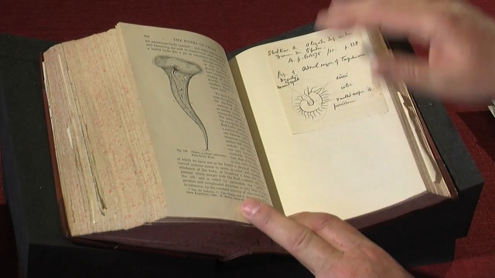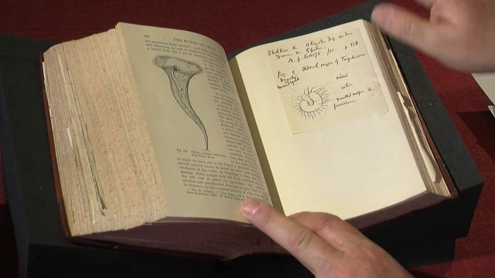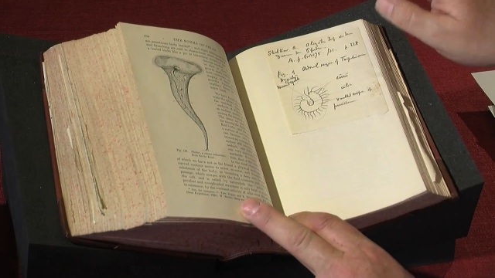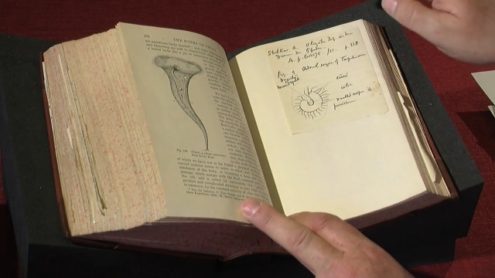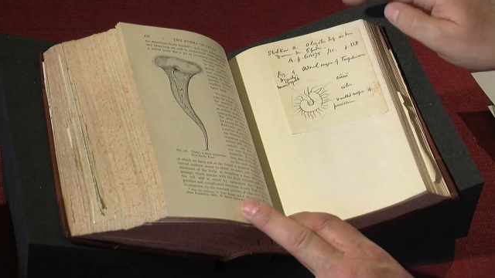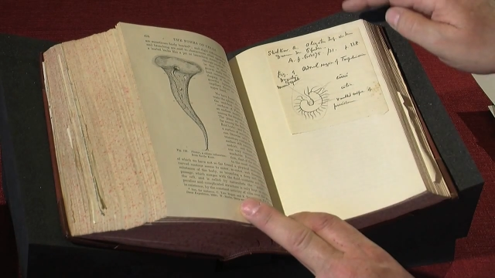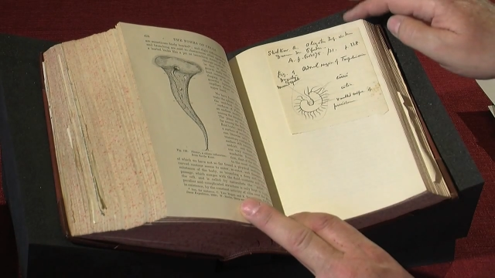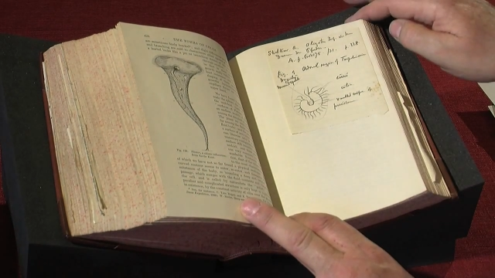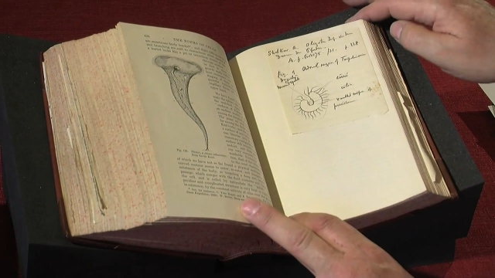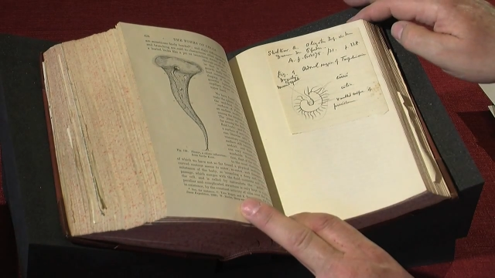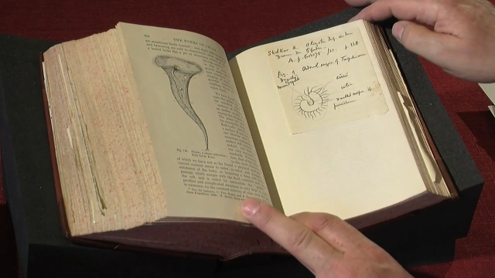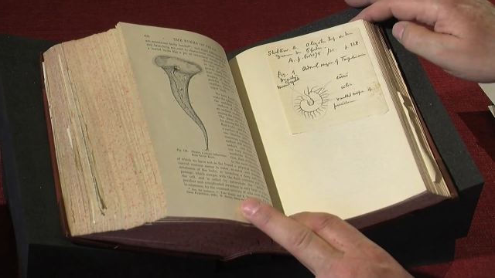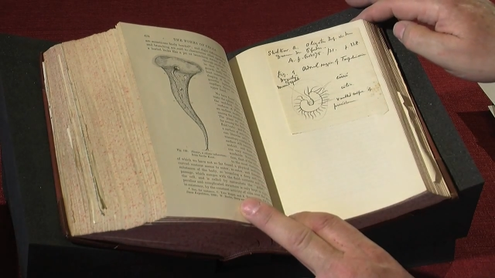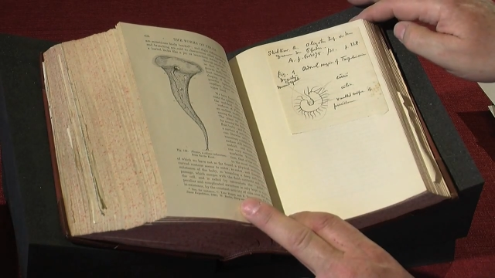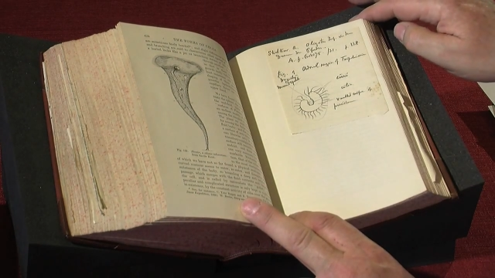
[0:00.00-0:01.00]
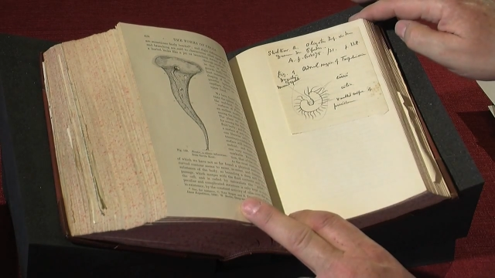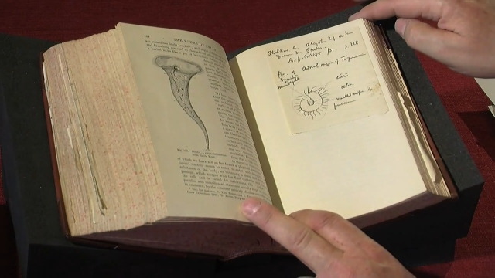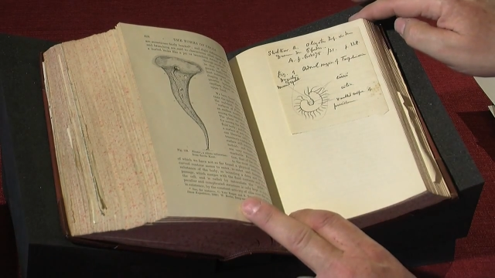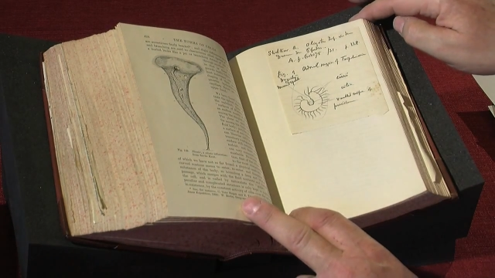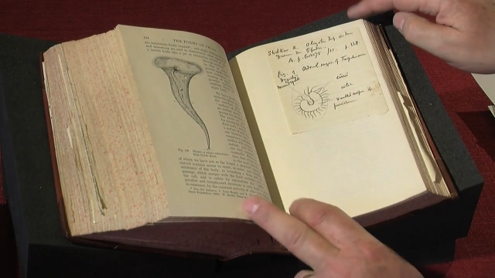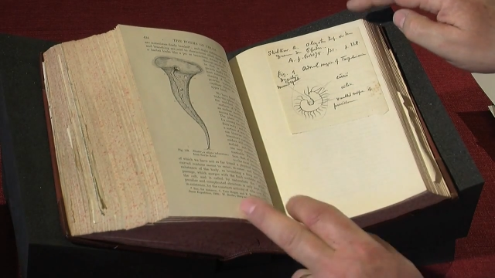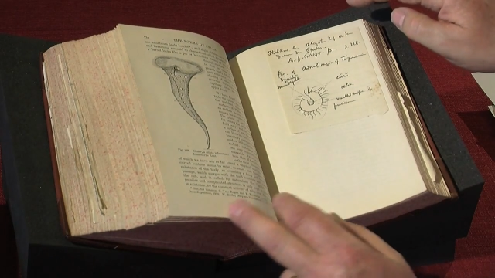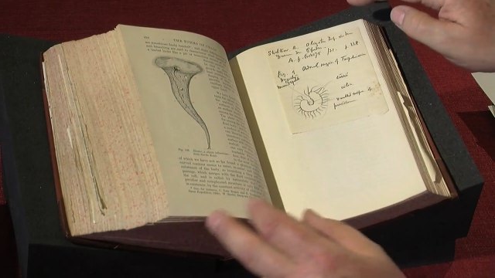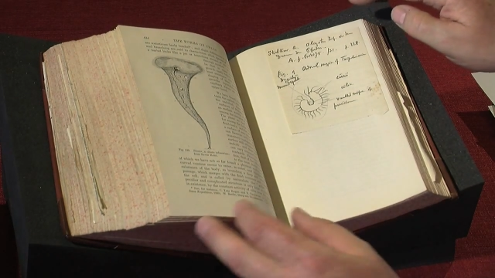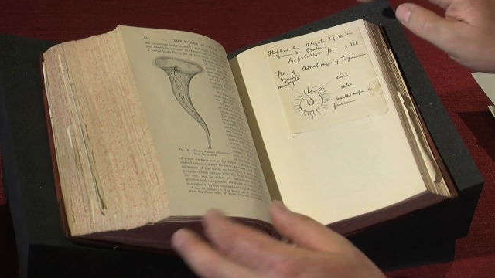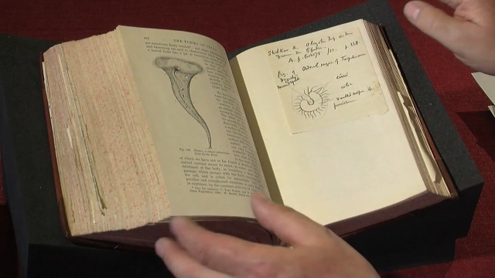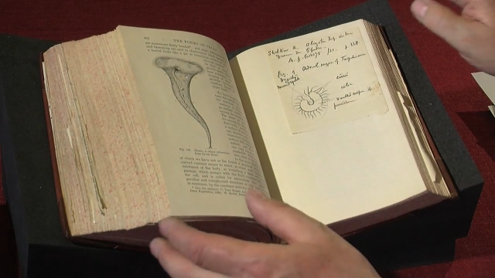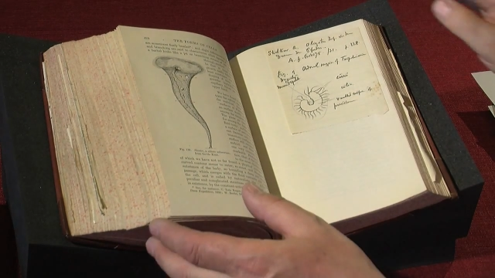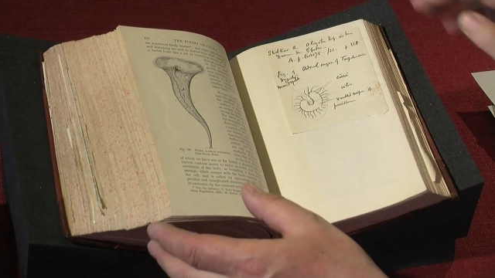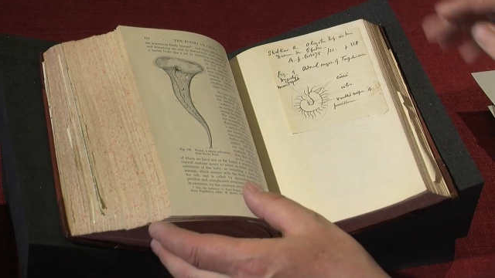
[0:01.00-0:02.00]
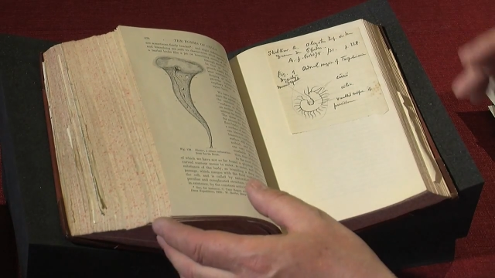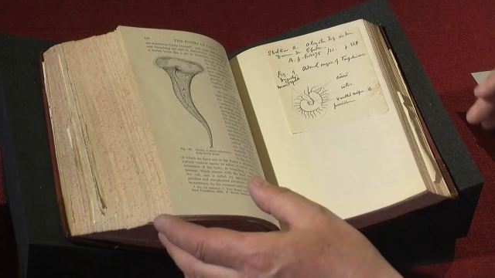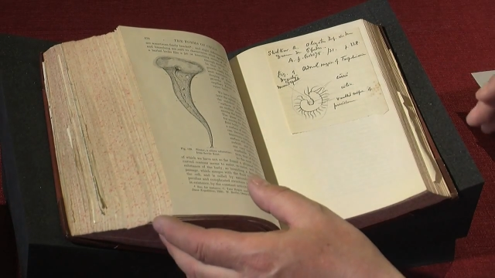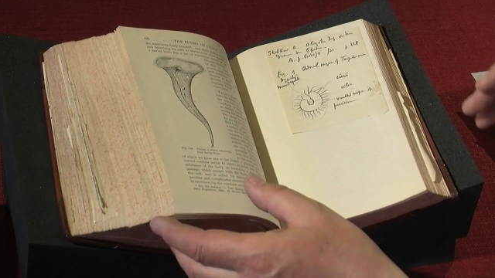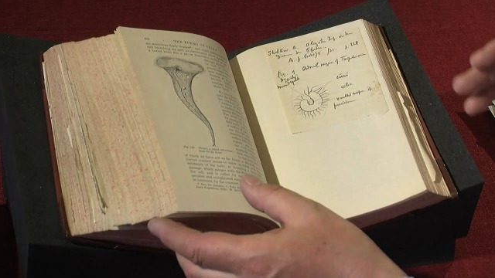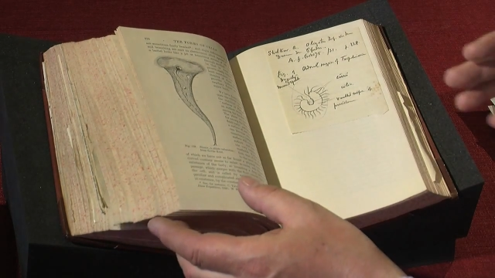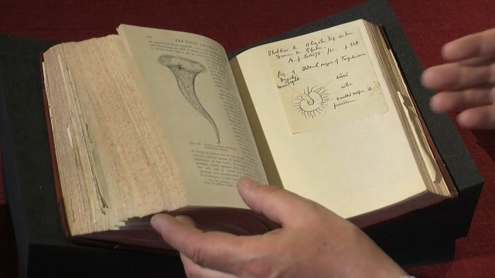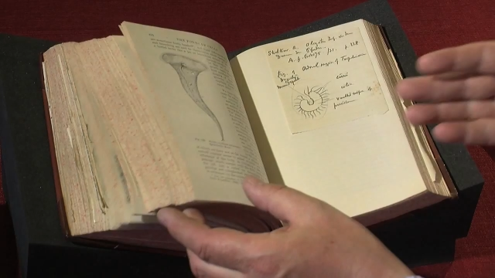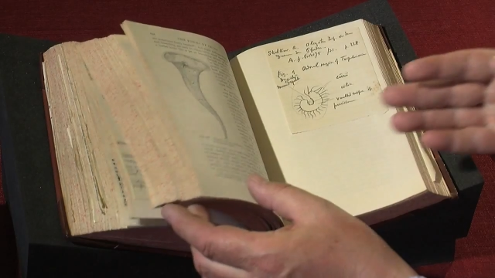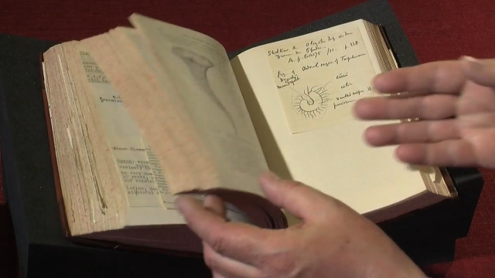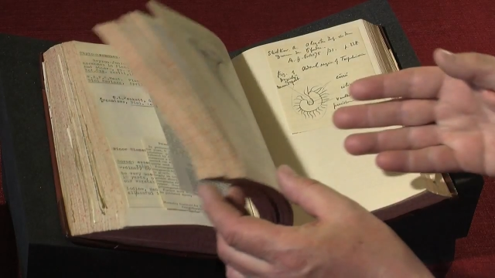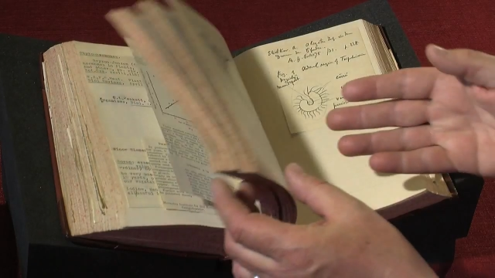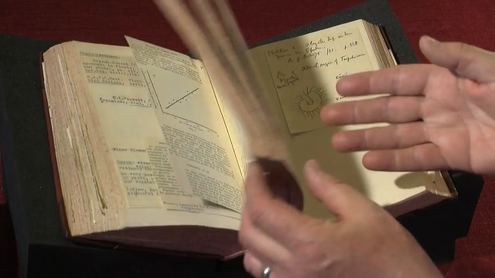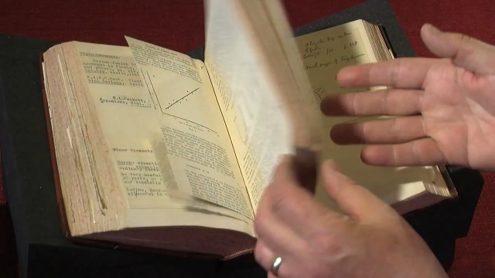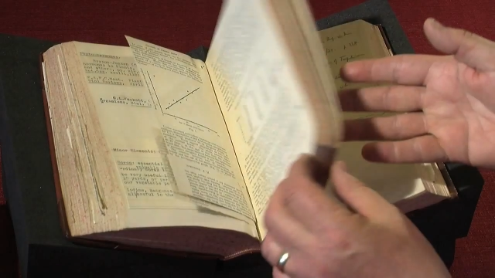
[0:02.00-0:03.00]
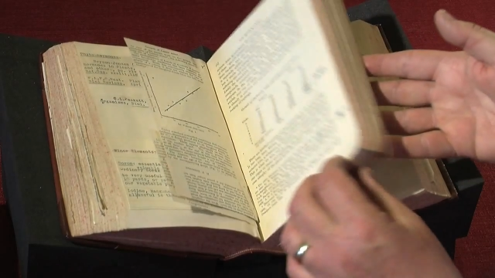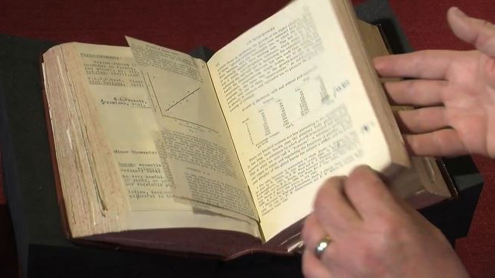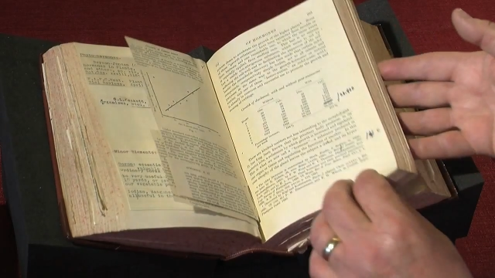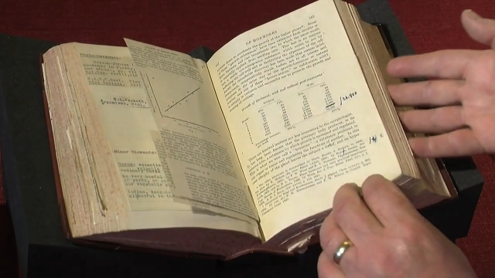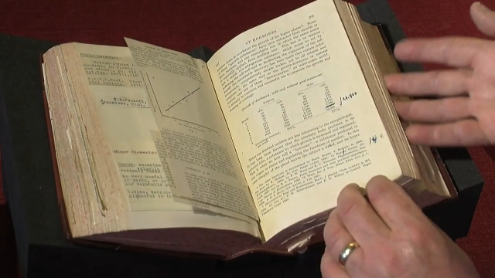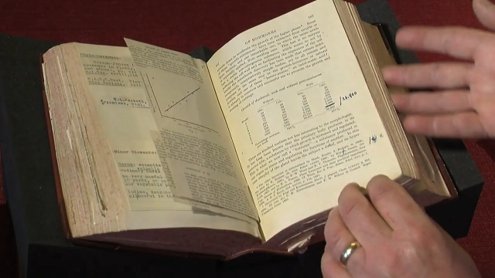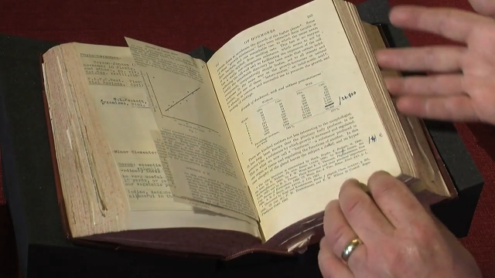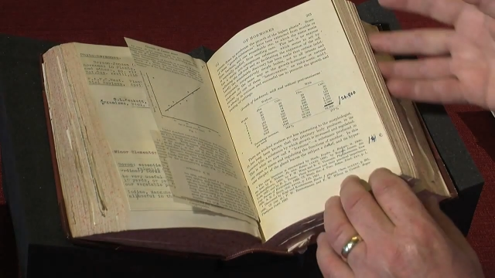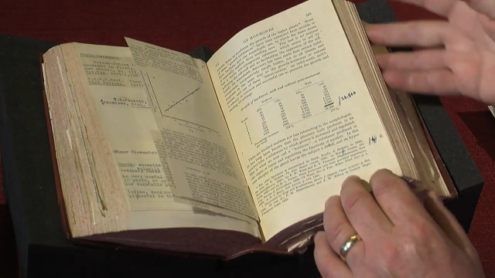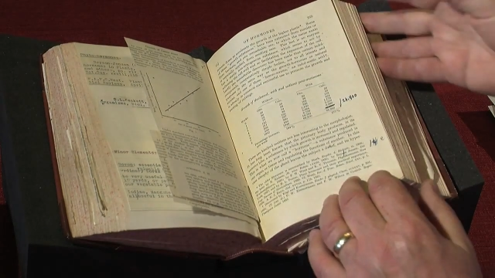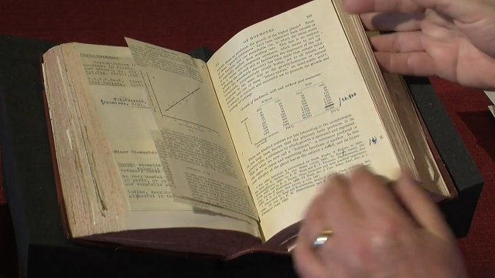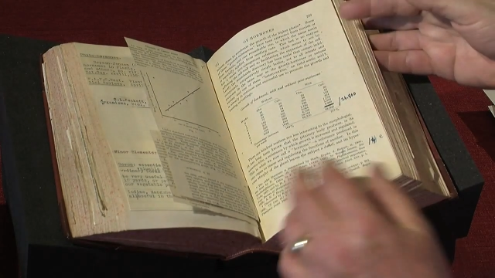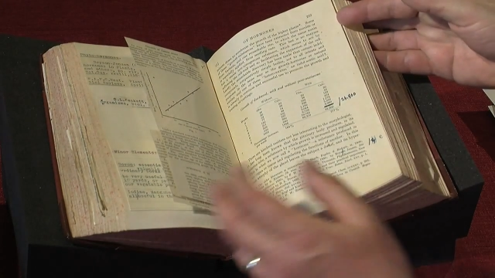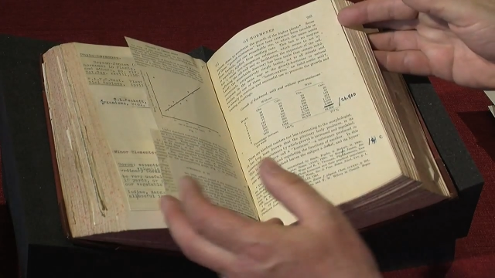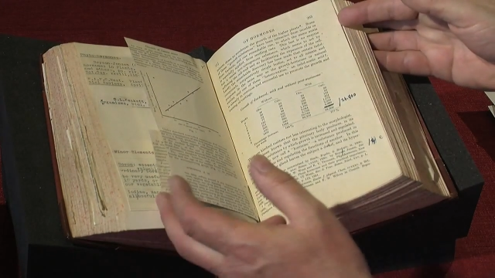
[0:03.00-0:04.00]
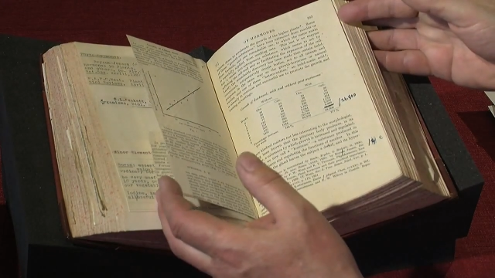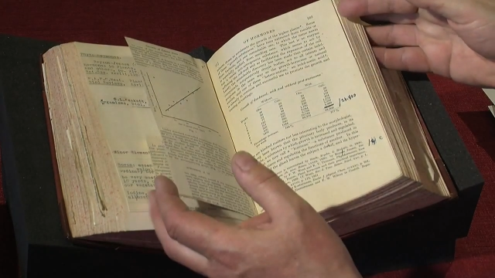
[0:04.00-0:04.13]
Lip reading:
(no speaker visible)